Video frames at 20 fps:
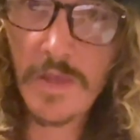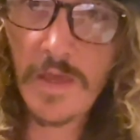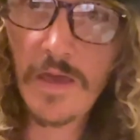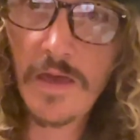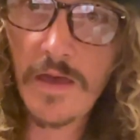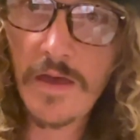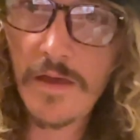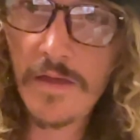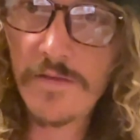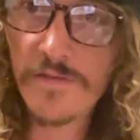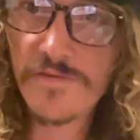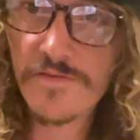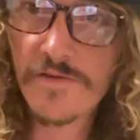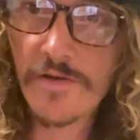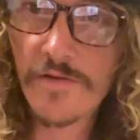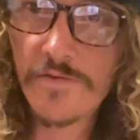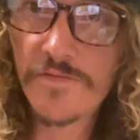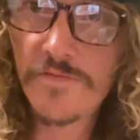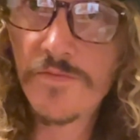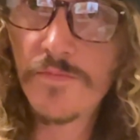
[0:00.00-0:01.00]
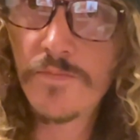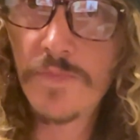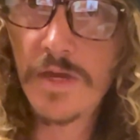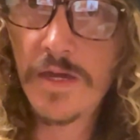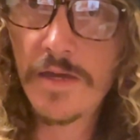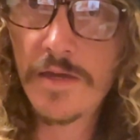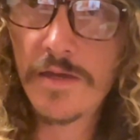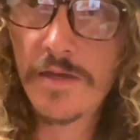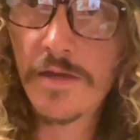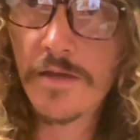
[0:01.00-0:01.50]
and start to
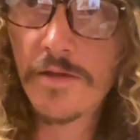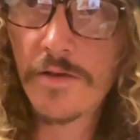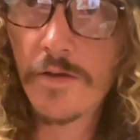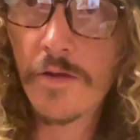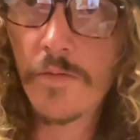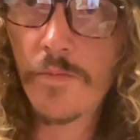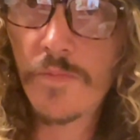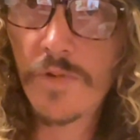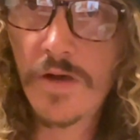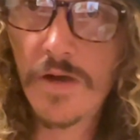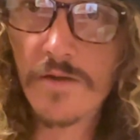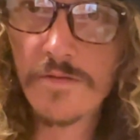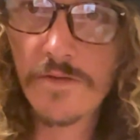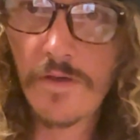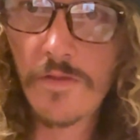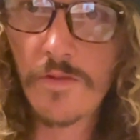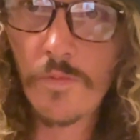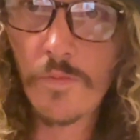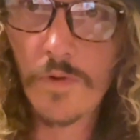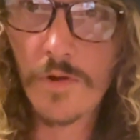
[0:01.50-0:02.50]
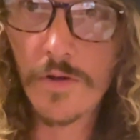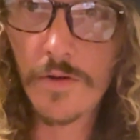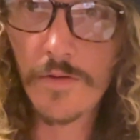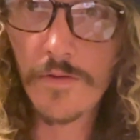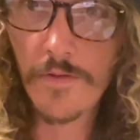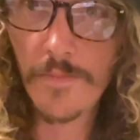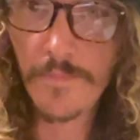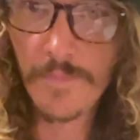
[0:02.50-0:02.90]
make your impact on the world.